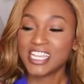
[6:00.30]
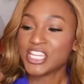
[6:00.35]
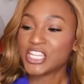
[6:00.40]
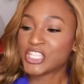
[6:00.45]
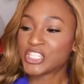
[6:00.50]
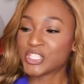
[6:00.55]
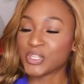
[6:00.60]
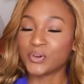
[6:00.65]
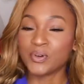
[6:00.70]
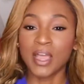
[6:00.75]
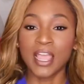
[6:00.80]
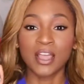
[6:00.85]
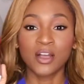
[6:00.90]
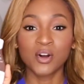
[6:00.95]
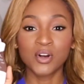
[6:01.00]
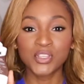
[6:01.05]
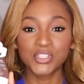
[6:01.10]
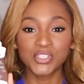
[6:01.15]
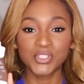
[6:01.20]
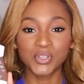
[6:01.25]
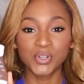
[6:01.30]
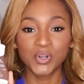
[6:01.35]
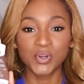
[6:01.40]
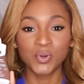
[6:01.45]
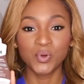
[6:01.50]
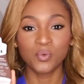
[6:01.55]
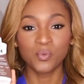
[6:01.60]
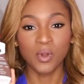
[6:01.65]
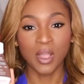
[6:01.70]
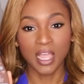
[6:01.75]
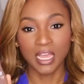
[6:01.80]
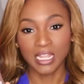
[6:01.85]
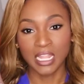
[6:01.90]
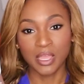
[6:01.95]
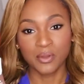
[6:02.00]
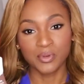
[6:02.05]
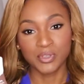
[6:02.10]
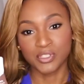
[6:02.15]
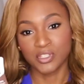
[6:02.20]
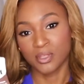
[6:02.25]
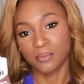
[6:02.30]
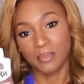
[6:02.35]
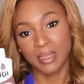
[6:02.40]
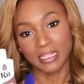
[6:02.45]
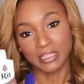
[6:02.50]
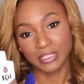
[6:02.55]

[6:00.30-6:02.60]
So I also, while I was on my